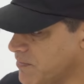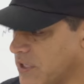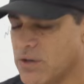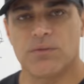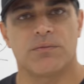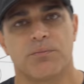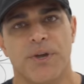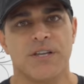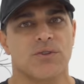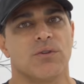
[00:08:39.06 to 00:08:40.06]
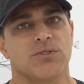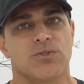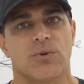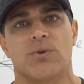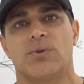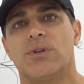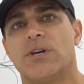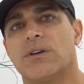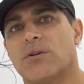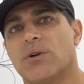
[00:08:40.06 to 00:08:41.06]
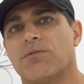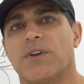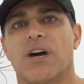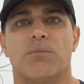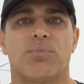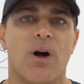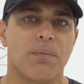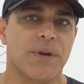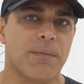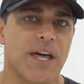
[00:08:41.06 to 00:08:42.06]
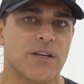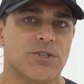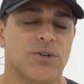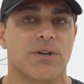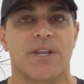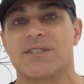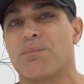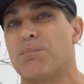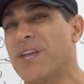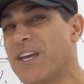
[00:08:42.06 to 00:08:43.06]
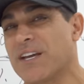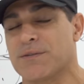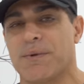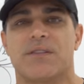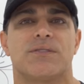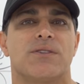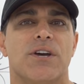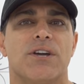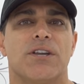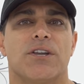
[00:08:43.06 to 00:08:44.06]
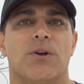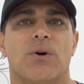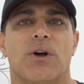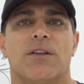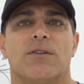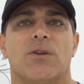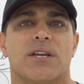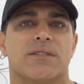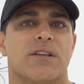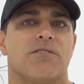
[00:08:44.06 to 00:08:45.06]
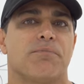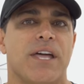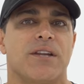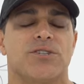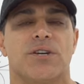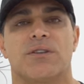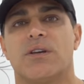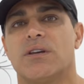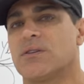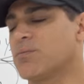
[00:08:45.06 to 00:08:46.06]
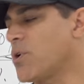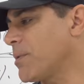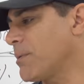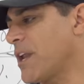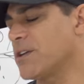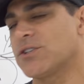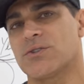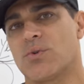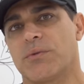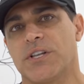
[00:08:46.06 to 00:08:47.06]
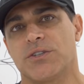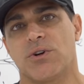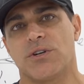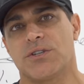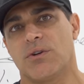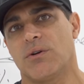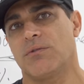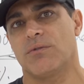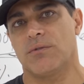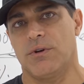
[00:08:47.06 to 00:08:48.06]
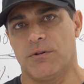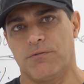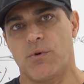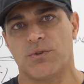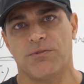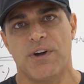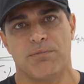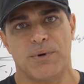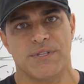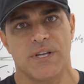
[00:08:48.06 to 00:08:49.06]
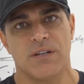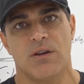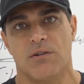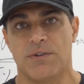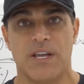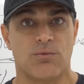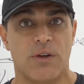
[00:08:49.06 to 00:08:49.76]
you know, pest control, or if you got a property manager, that's a big expense, you know, and you can self-manage it. Property managers normally charge, you know, 4 to 5% of net